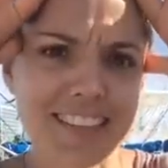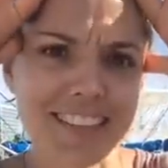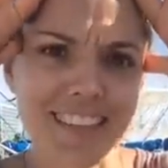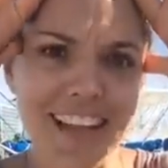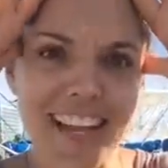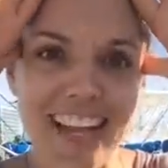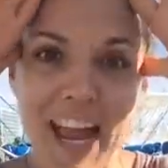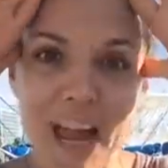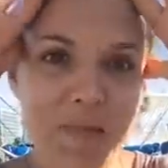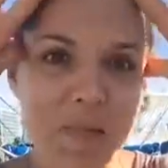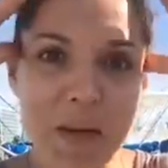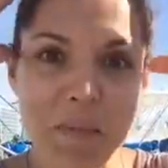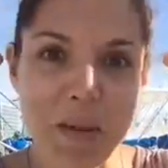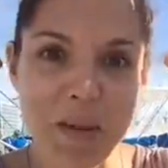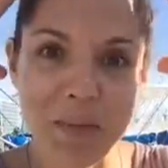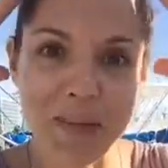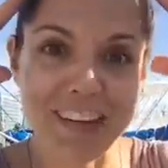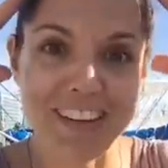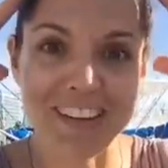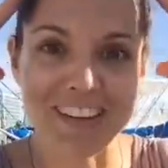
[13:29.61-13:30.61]
I can't pay my
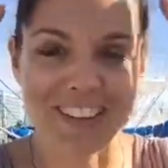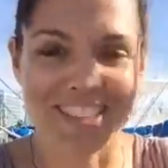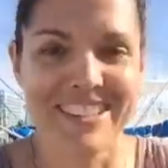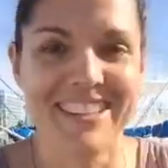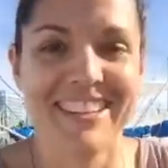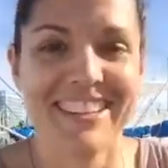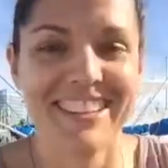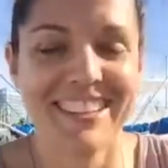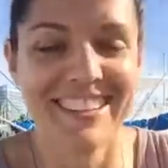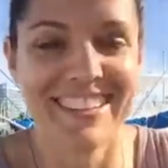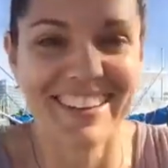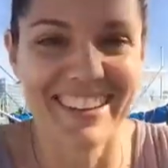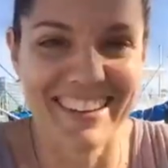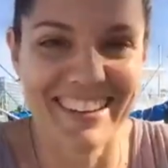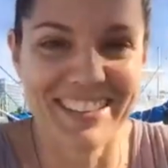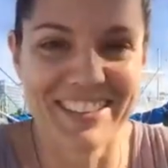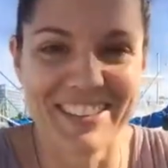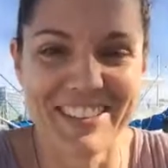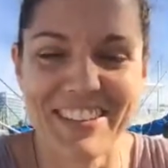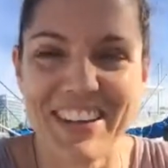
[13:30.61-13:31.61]
bills.
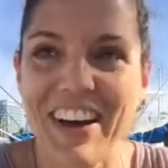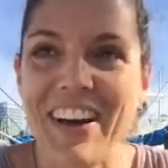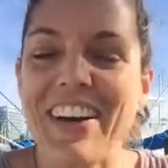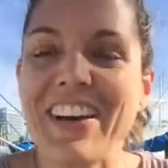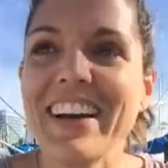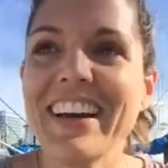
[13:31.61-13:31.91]
So